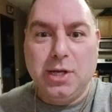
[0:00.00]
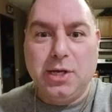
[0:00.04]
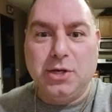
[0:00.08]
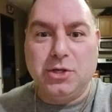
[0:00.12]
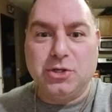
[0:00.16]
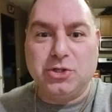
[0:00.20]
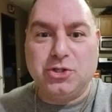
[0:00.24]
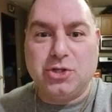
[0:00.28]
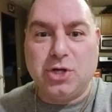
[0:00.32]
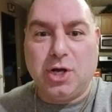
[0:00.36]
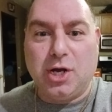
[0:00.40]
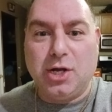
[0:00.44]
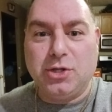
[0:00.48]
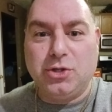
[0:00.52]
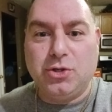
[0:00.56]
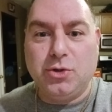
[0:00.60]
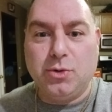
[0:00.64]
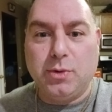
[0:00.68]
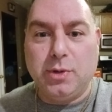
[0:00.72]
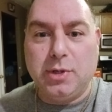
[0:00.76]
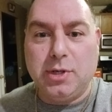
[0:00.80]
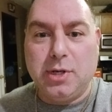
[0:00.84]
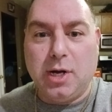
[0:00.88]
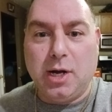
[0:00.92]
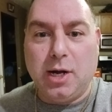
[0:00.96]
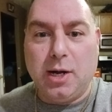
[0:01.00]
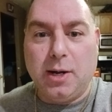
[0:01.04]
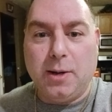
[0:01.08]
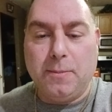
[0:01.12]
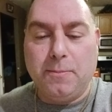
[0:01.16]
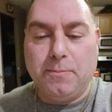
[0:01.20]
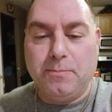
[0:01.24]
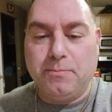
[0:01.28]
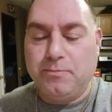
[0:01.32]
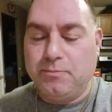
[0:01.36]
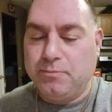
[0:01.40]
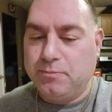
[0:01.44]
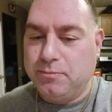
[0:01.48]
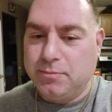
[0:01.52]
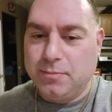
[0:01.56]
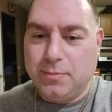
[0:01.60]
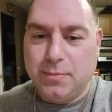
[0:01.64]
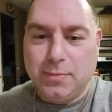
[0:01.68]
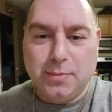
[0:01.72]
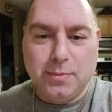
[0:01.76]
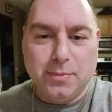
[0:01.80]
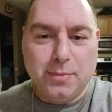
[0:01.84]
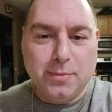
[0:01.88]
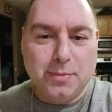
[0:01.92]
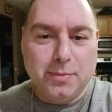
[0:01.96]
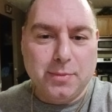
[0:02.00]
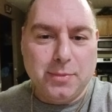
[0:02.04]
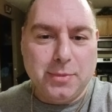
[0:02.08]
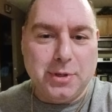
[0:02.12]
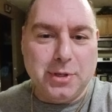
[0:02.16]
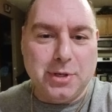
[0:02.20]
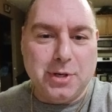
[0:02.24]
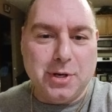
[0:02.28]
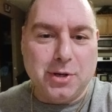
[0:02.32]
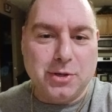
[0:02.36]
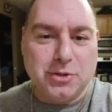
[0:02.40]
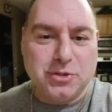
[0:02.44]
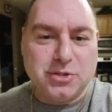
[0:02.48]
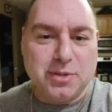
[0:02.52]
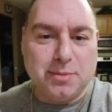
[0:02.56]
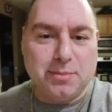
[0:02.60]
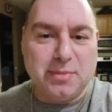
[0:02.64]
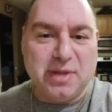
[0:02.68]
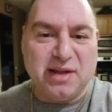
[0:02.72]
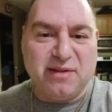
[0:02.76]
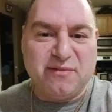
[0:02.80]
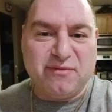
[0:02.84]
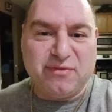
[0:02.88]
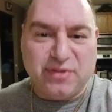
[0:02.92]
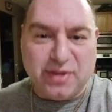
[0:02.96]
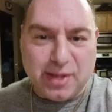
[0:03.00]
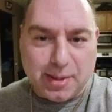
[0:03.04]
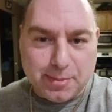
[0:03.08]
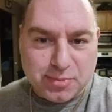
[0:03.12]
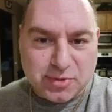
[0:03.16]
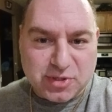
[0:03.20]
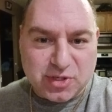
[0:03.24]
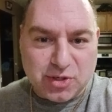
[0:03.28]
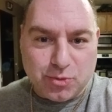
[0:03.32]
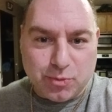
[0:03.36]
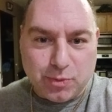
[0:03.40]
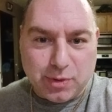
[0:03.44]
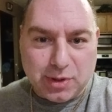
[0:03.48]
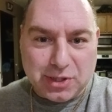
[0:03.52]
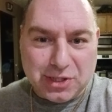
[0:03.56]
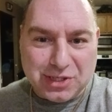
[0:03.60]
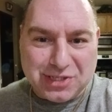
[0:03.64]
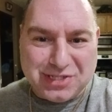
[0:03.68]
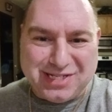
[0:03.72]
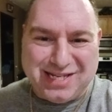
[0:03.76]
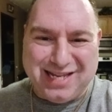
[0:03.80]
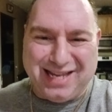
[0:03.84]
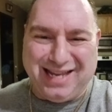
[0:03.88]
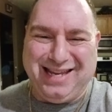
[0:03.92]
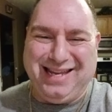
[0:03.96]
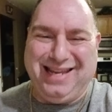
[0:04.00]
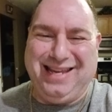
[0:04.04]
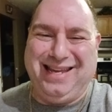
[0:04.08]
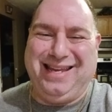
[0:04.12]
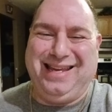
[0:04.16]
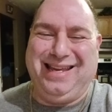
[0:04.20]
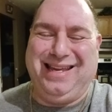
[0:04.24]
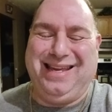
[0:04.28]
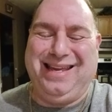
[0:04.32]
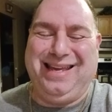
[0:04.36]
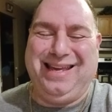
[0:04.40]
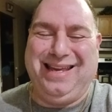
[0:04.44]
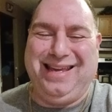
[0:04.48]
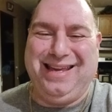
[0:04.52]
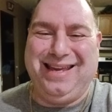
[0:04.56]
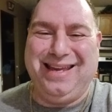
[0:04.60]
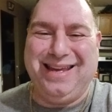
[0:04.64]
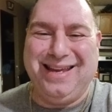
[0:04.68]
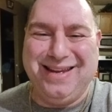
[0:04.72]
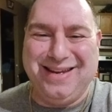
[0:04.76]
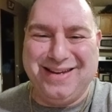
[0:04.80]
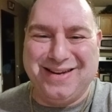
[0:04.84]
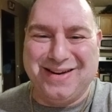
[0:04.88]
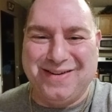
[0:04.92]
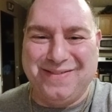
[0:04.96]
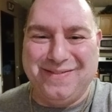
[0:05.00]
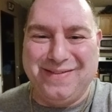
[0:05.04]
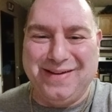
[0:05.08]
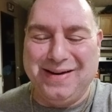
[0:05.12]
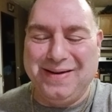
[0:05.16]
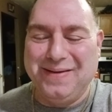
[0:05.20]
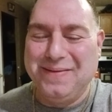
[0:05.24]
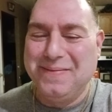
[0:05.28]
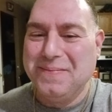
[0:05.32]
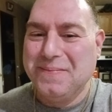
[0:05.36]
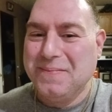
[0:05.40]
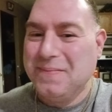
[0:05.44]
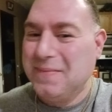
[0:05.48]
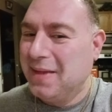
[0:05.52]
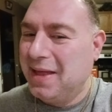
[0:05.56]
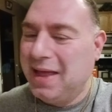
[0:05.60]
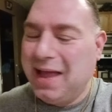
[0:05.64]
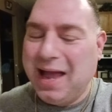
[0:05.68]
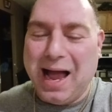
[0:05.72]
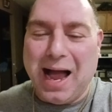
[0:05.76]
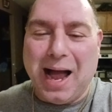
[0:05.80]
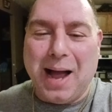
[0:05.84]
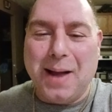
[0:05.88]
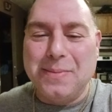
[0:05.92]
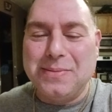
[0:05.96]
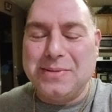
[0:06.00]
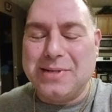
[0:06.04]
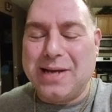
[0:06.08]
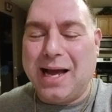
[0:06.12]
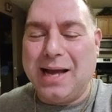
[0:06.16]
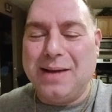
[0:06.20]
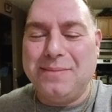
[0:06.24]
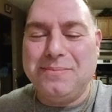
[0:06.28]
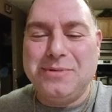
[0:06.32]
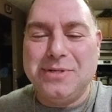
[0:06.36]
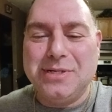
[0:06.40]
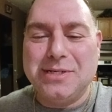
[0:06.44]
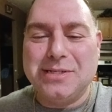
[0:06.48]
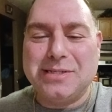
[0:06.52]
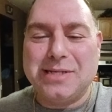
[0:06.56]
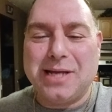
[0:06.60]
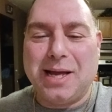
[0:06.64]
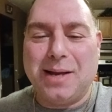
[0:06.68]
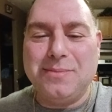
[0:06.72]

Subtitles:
He'll start doing, you know, some like flips in real estate. You know what I mean?